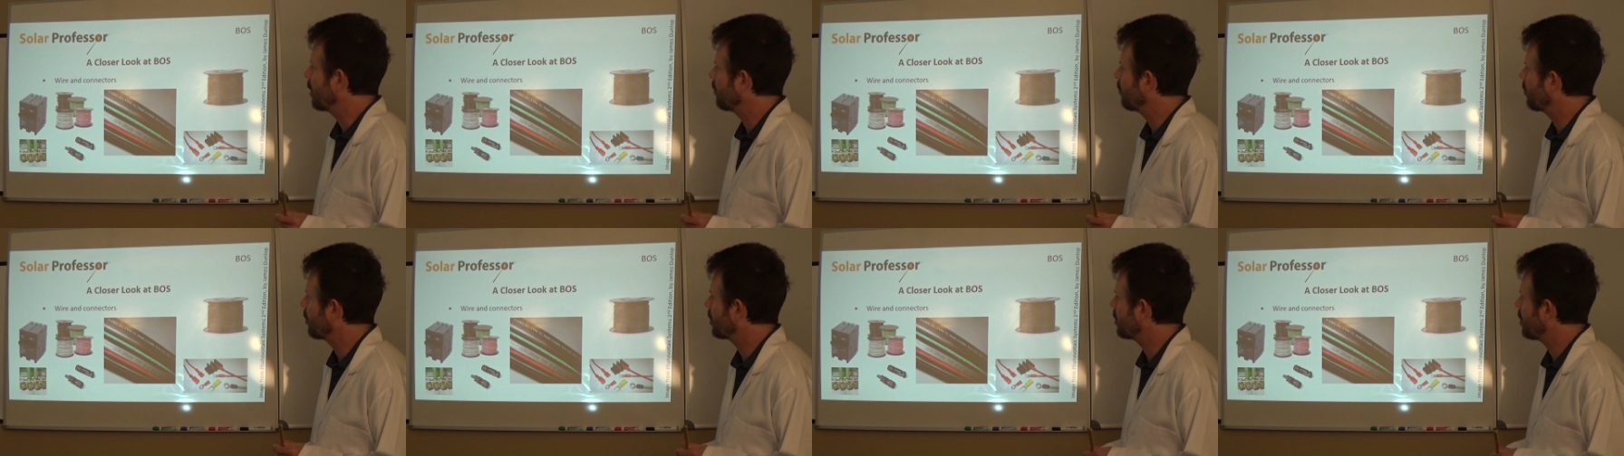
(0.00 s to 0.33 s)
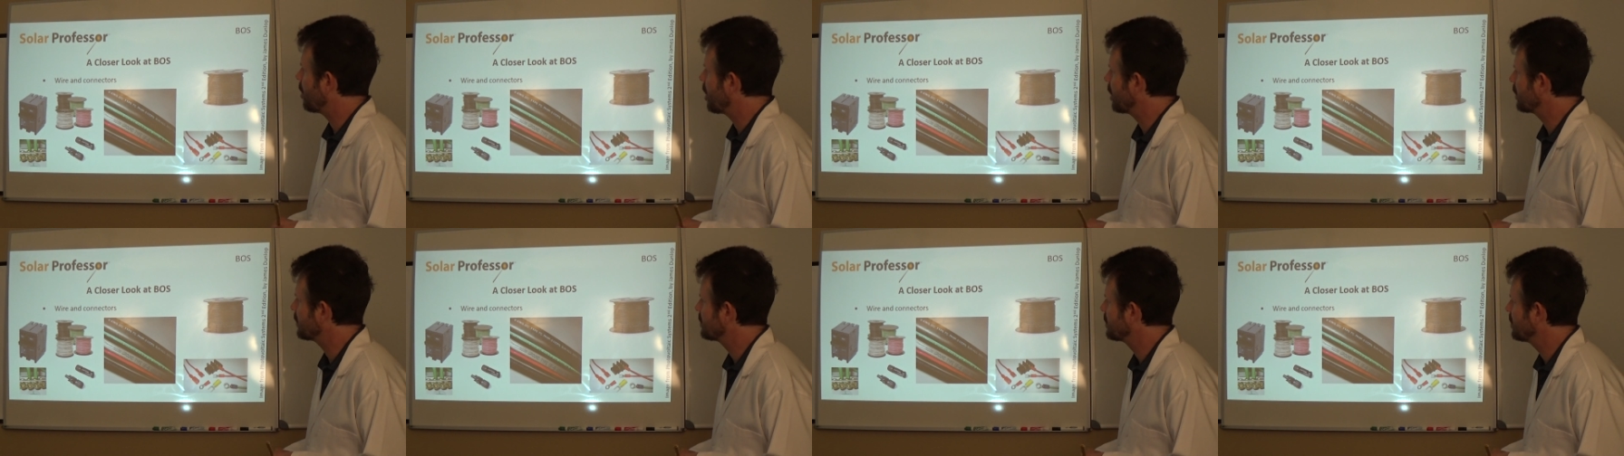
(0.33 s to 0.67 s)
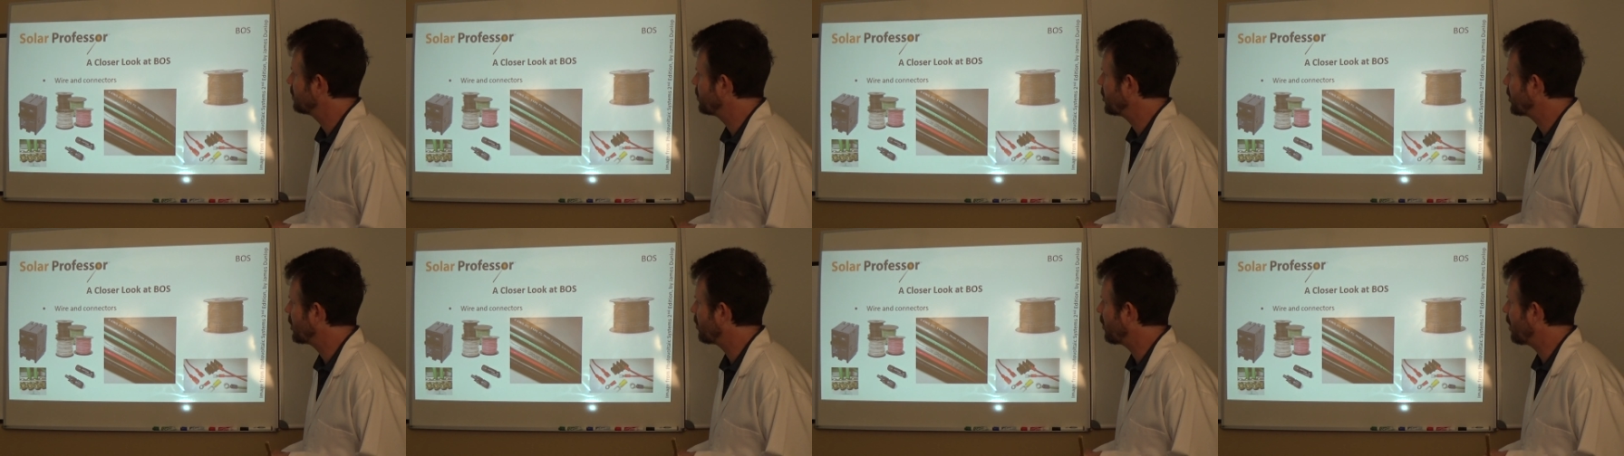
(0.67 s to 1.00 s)
in regards
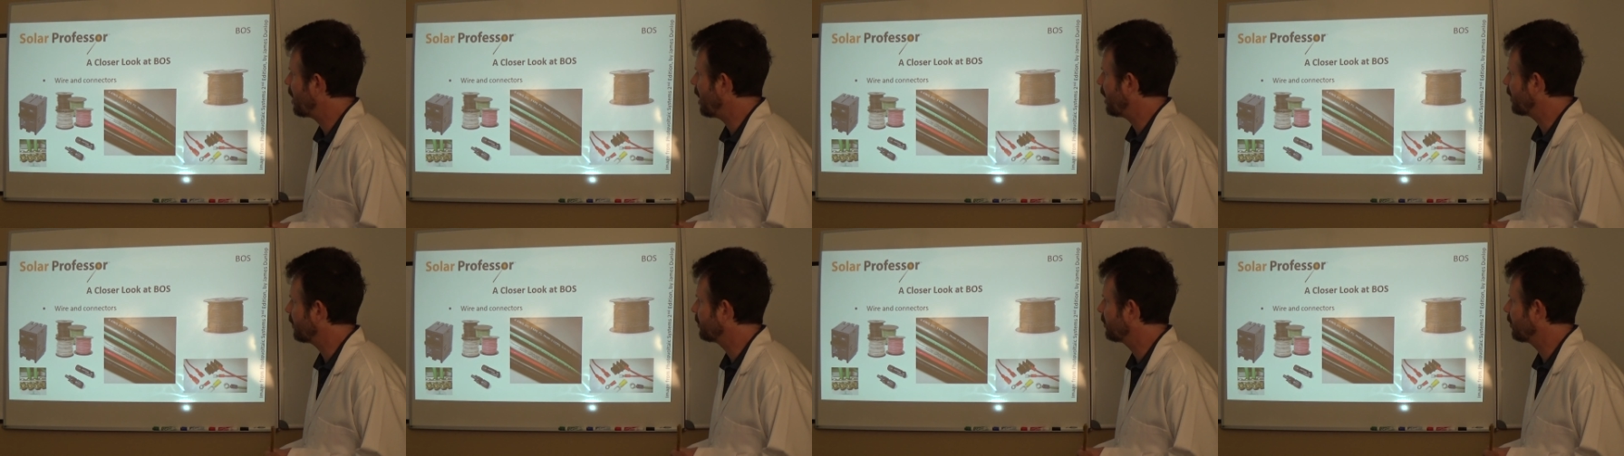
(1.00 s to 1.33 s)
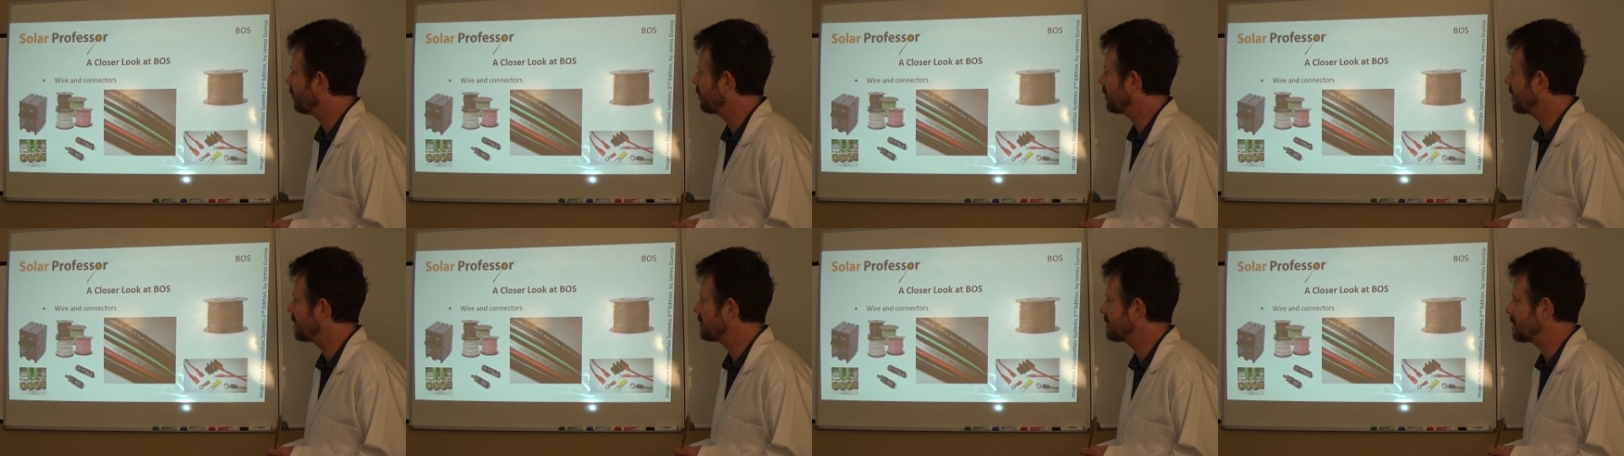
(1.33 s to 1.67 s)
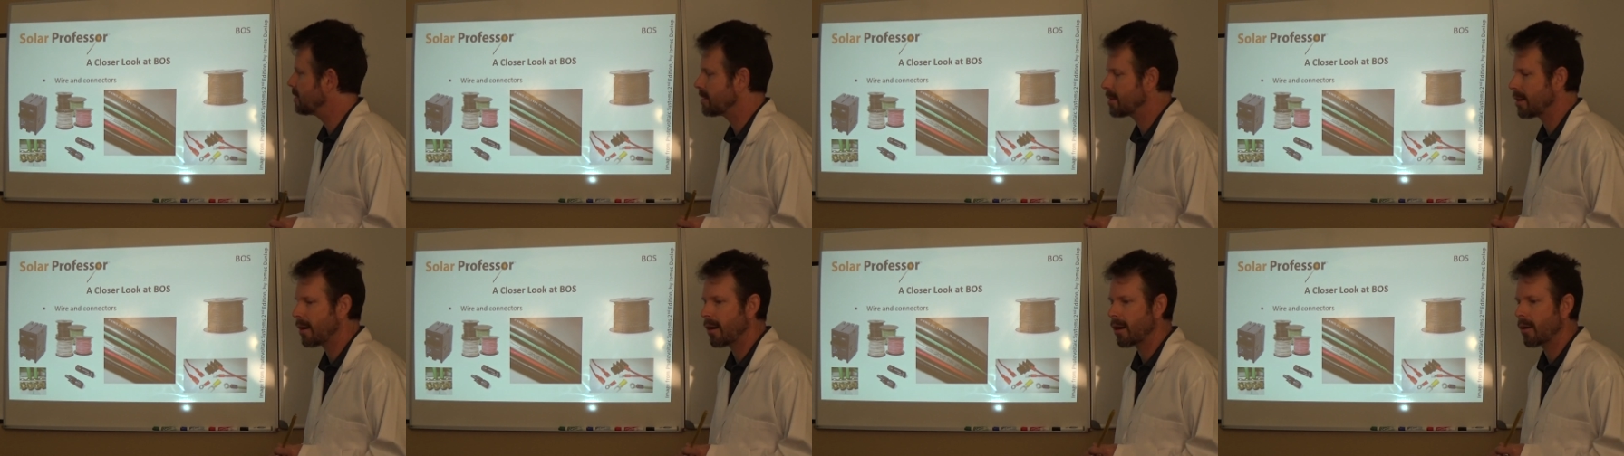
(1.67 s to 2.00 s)
to BOS. So this
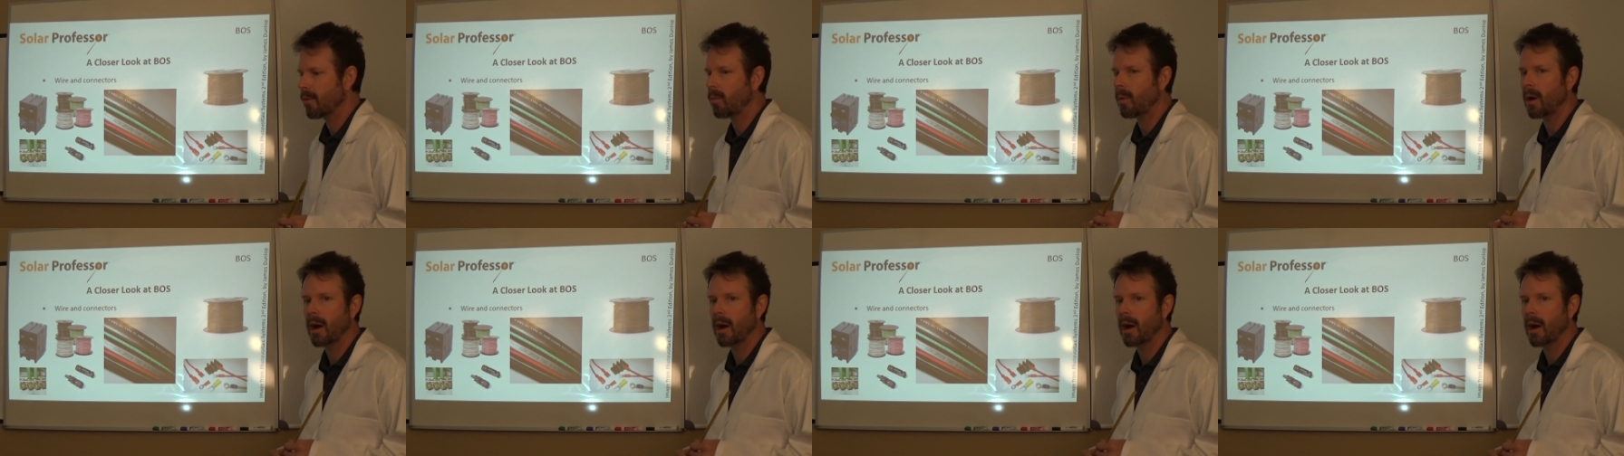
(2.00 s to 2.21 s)
is our